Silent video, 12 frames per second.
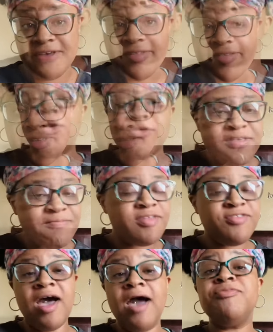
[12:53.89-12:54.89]
Most of the
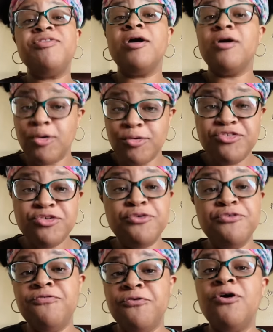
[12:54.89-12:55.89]
time, the go-to
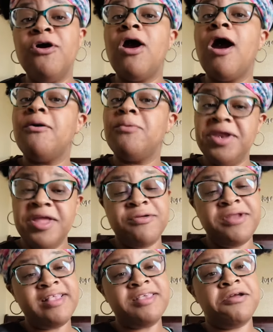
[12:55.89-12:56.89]
for our
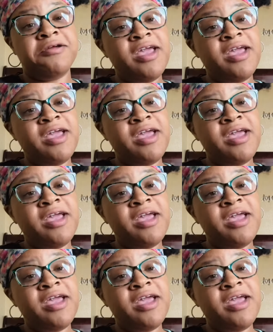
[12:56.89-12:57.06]
neonates and our